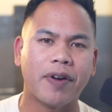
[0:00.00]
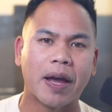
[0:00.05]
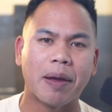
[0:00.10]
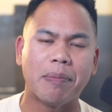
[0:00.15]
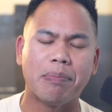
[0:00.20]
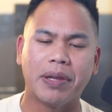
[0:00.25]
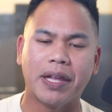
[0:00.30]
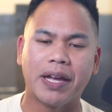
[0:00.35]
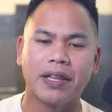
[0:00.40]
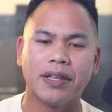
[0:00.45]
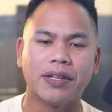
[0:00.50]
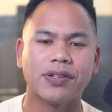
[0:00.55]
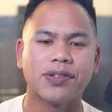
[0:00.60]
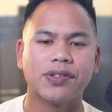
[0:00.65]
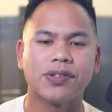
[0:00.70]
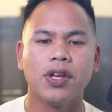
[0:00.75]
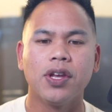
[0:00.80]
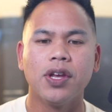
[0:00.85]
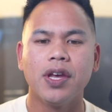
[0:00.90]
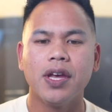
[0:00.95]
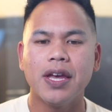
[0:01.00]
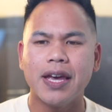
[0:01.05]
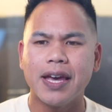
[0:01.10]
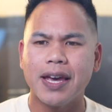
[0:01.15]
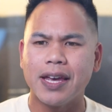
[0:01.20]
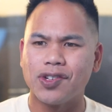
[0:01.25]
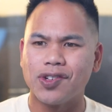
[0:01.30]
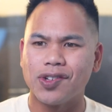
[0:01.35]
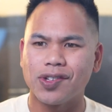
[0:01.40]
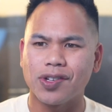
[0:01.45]
playlist.
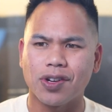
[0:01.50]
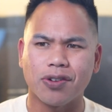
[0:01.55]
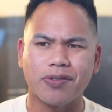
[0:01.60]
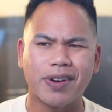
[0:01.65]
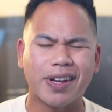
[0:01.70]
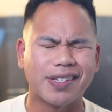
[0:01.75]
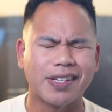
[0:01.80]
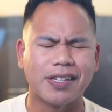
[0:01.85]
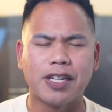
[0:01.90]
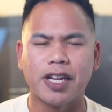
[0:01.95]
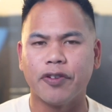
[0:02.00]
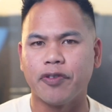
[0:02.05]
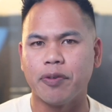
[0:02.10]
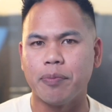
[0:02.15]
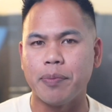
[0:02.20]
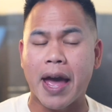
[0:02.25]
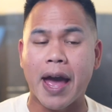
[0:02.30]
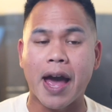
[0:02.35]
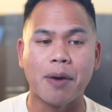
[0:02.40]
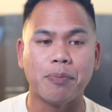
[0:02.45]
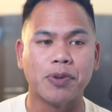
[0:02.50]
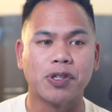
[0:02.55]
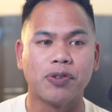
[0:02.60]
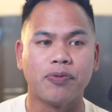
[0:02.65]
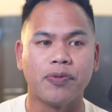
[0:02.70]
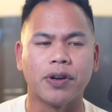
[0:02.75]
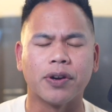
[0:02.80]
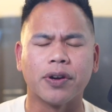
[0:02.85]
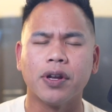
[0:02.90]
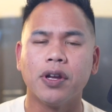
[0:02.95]
It just creates a different
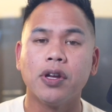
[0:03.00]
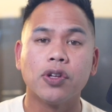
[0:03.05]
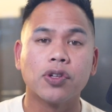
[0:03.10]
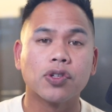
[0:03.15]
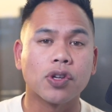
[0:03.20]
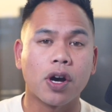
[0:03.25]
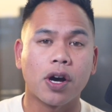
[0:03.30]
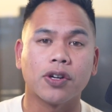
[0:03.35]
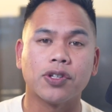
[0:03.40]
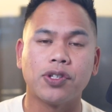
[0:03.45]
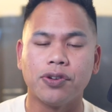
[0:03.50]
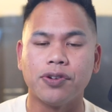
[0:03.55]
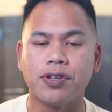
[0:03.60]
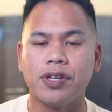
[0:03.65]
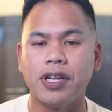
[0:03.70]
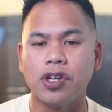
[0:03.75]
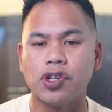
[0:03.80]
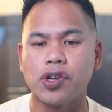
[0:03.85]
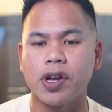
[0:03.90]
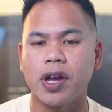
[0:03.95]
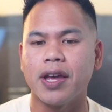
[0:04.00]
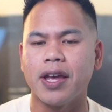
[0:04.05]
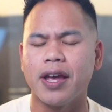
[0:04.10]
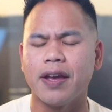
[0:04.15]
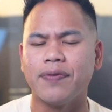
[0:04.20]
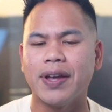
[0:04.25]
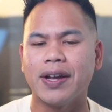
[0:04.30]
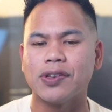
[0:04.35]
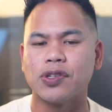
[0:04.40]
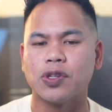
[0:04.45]
atmosphere. Talk to your DJ
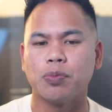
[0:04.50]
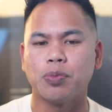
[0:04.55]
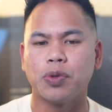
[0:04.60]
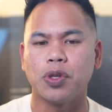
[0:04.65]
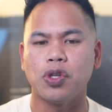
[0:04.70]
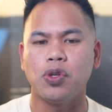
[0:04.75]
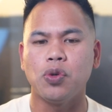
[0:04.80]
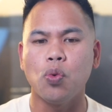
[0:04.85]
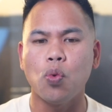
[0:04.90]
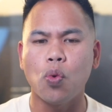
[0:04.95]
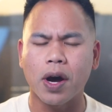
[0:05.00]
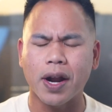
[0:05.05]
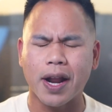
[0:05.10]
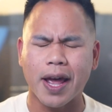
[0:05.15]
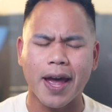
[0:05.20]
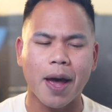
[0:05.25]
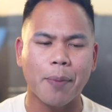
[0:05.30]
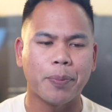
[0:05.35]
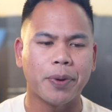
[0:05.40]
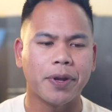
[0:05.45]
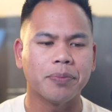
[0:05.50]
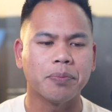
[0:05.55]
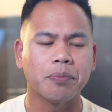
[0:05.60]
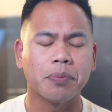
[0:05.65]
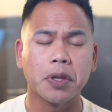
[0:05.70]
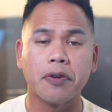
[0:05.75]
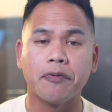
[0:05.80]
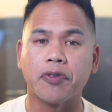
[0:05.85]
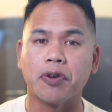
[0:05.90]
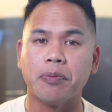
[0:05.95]
if that's something you want happen.
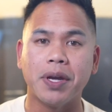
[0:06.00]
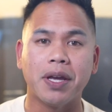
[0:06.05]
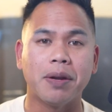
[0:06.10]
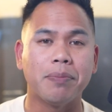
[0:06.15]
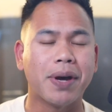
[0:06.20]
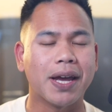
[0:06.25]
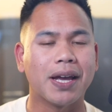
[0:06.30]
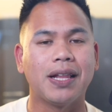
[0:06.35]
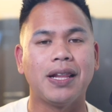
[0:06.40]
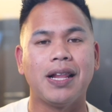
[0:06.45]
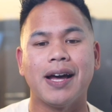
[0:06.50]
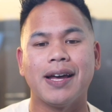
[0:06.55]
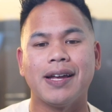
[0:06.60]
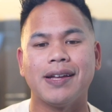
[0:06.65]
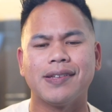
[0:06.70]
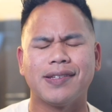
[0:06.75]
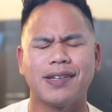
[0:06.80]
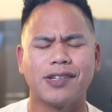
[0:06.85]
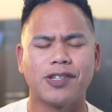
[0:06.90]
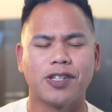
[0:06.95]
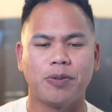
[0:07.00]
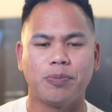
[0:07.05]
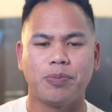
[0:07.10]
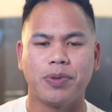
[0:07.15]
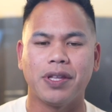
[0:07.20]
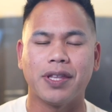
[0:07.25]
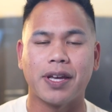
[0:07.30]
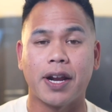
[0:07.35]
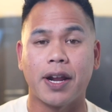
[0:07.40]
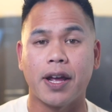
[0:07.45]
For me and my clients, that's
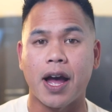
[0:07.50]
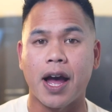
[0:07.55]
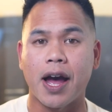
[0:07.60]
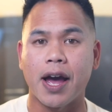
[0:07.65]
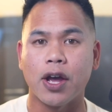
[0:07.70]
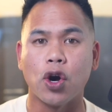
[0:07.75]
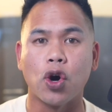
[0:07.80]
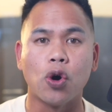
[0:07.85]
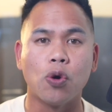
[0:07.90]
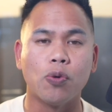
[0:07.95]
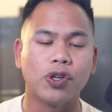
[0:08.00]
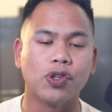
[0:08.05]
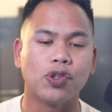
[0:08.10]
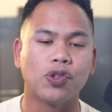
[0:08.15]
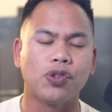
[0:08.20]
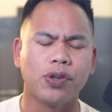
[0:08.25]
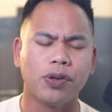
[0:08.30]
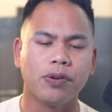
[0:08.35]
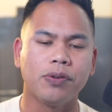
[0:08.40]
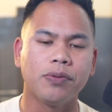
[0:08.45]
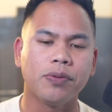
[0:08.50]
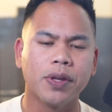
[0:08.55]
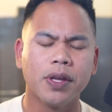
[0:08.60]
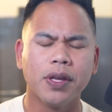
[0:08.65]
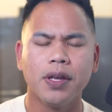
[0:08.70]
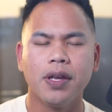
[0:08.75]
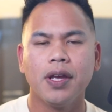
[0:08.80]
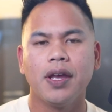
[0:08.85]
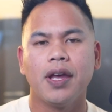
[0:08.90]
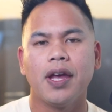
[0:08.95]
something that I always do
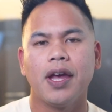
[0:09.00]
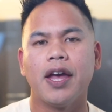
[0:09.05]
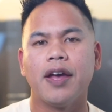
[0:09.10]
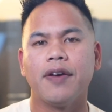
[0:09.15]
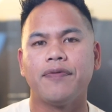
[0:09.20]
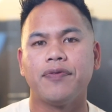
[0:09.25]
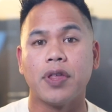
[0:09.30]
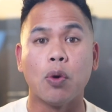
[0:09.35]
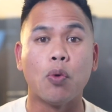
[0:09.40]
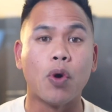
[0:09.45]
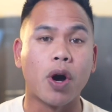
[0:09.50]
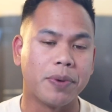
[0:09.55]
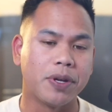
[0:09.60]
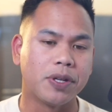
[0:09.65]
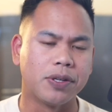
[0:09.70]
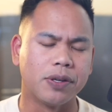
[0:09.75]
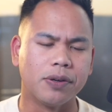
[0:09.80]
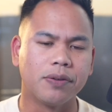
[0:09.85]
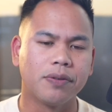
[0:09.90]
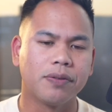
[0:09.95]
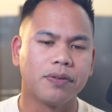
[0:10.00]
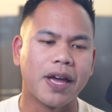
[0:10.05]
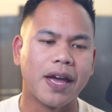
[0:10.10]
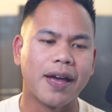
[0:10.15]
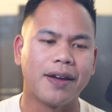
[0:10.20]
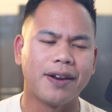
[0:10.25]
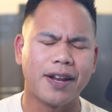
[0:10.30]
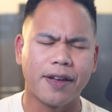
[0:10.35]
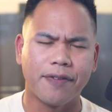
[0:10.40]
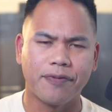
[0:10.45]
if they want me to
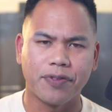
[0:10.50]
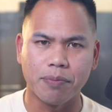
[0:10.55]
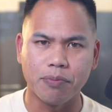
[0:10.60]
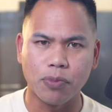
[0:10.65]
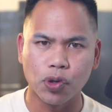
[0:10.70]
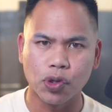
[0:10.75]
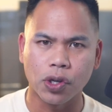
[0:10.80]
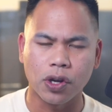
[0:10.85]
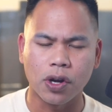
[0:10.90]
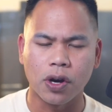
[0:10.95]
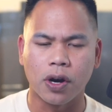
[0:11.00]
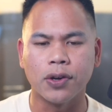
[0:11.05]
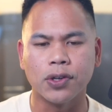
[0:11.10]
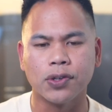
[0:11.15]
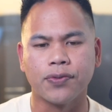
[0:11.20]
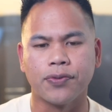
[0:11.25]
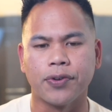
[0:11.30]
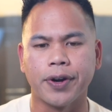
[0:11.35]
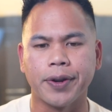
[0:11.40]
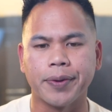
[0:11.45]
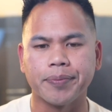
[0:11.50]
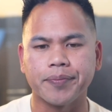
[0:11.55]
and if the music calls for it.